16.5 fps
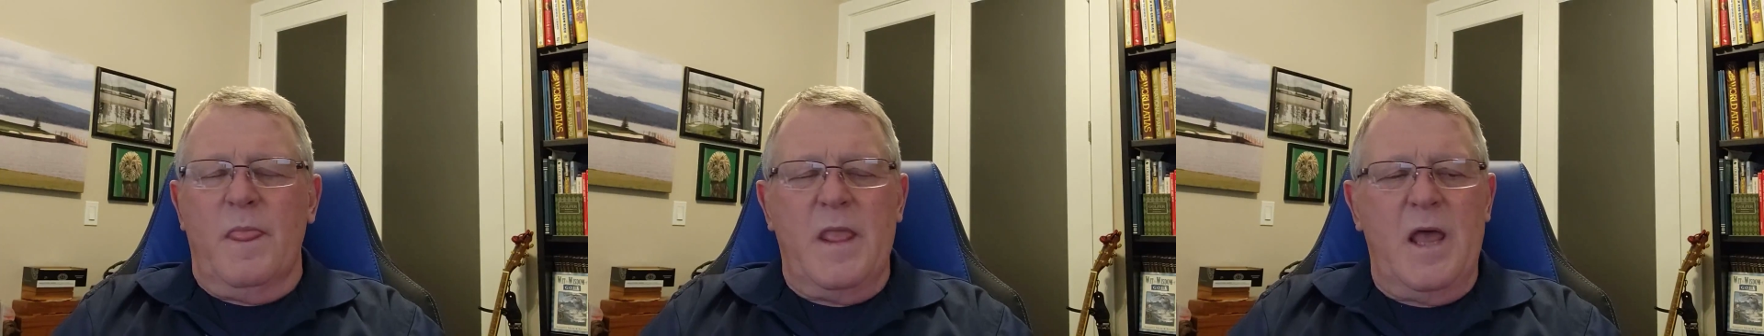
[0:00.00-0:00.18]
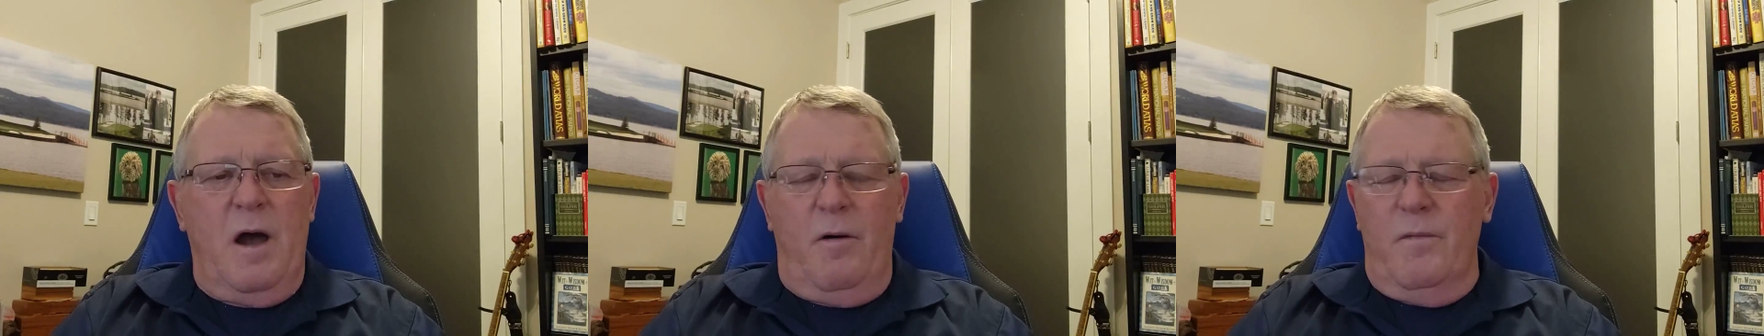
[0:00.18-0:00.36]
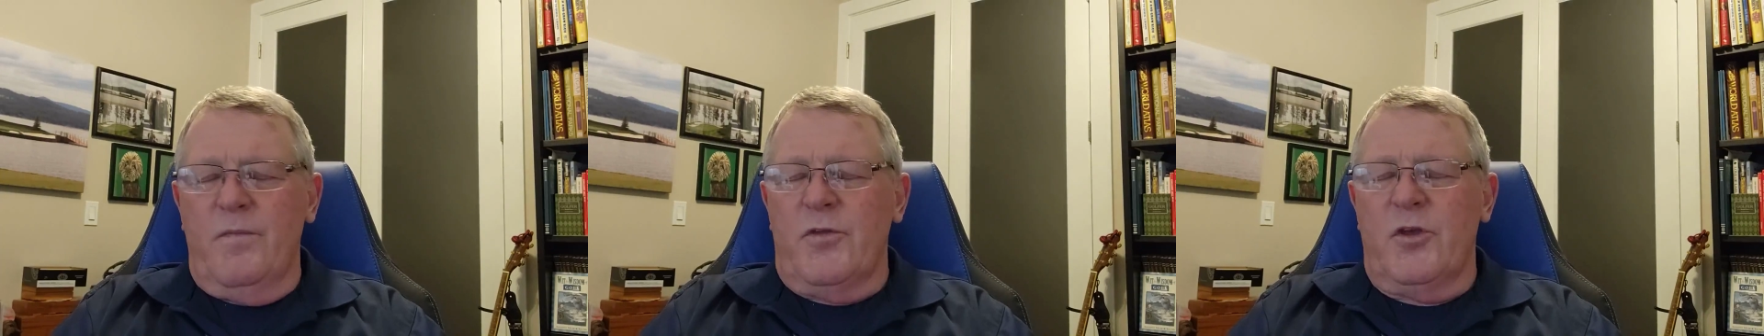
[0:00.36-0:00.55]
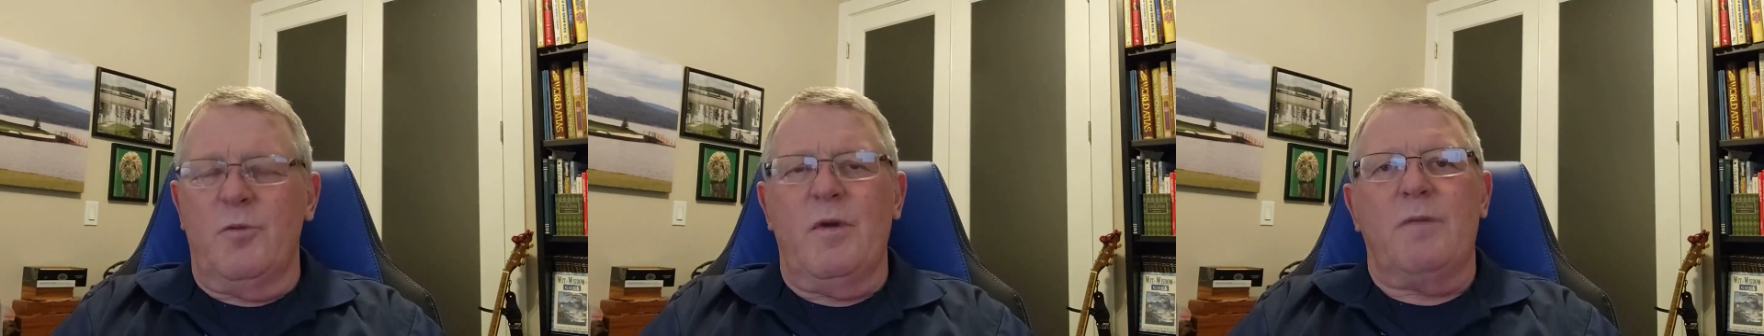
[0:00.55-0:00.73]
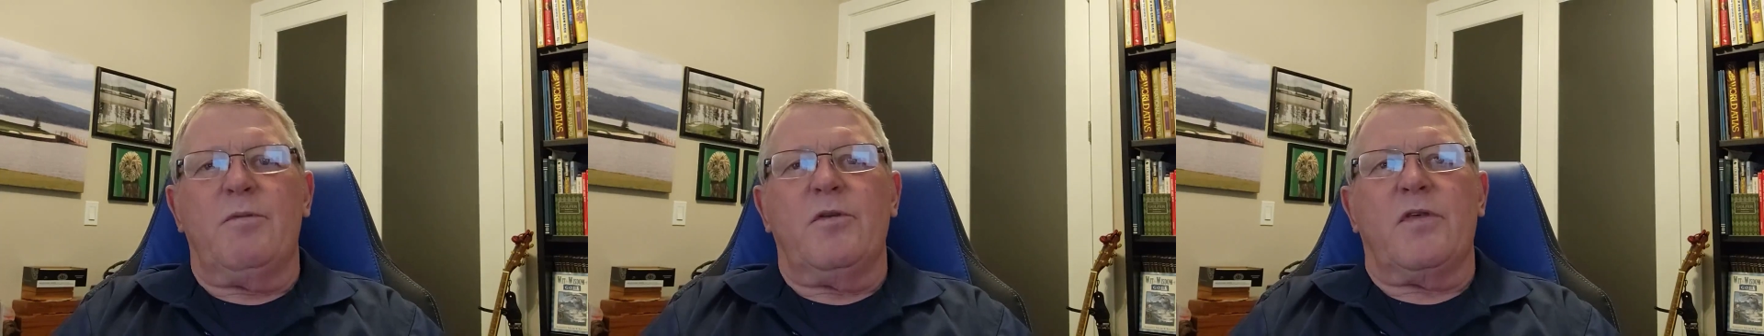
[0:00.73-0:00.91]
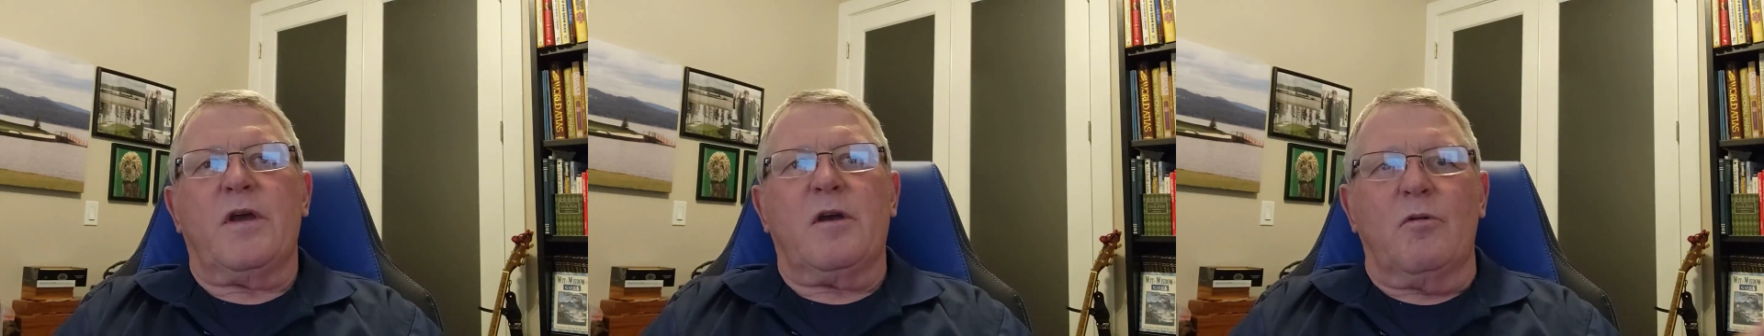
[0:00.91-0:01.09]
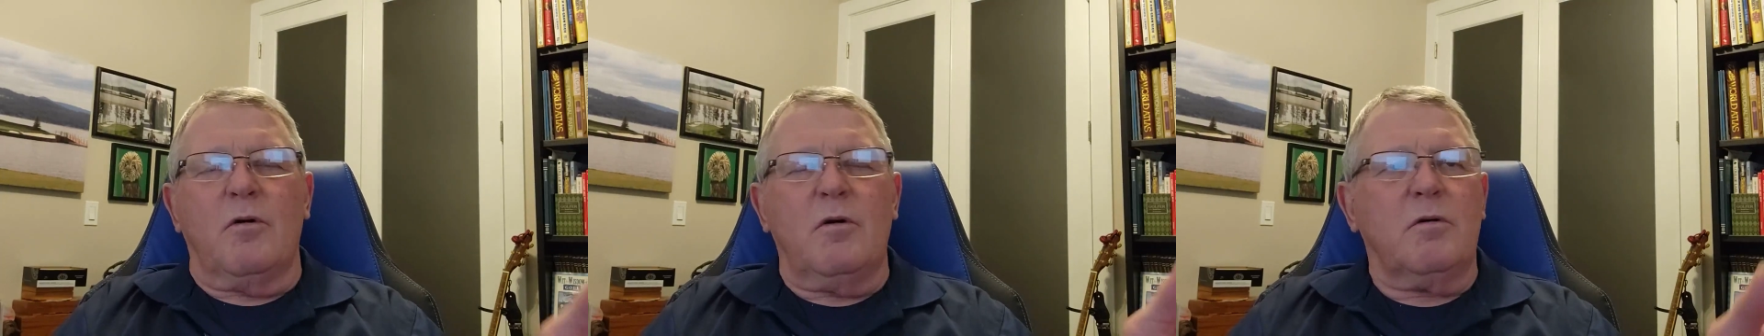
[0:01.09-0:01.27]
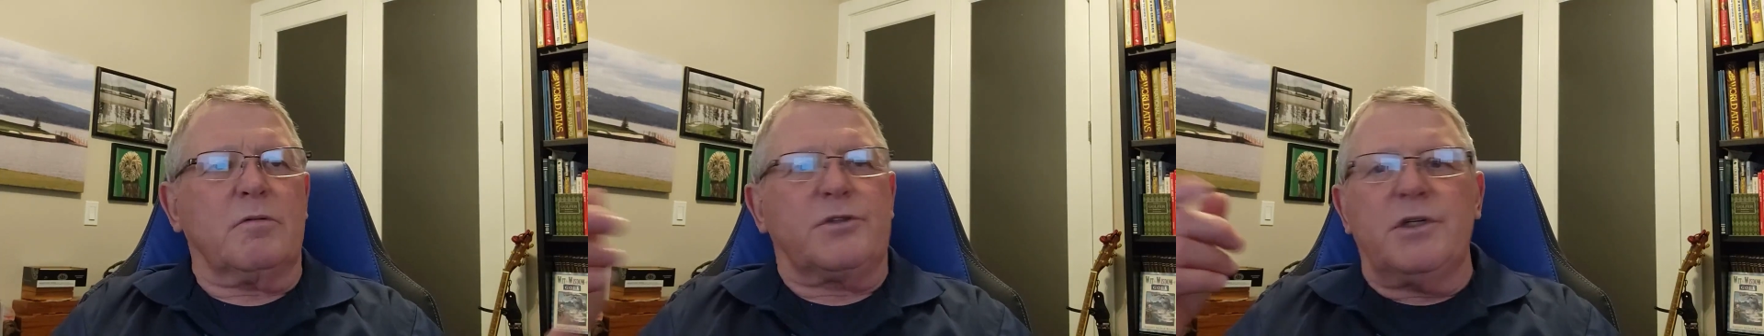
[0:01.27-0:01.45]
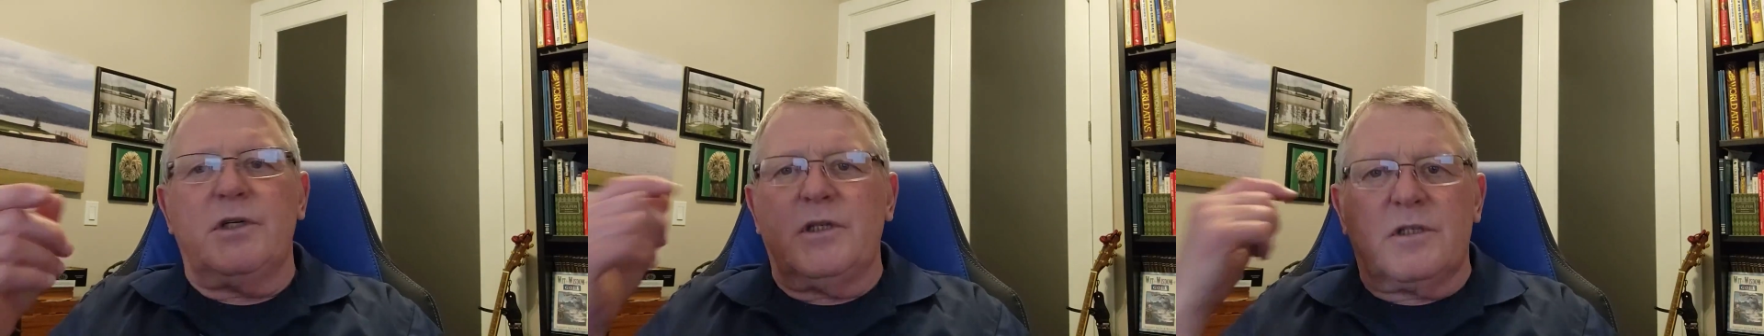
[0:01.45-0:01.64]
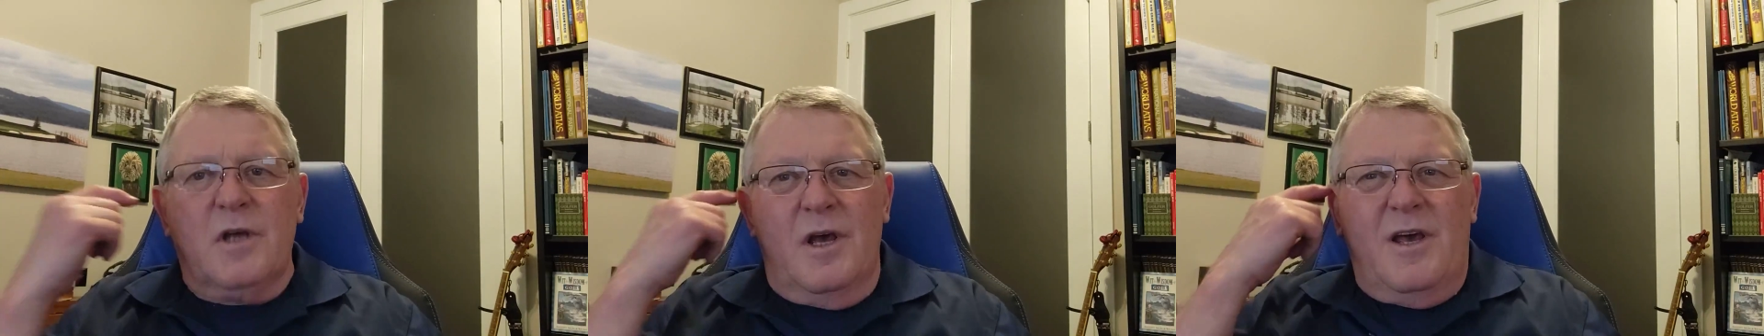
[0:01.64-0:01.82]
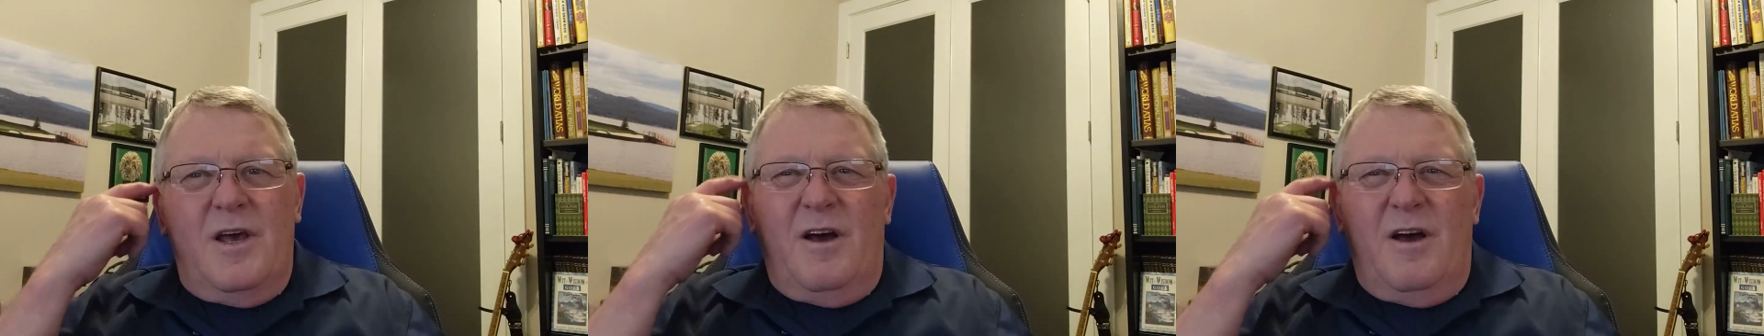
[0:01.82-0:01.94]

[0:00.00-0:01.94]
Now you may be thinking, oh geez,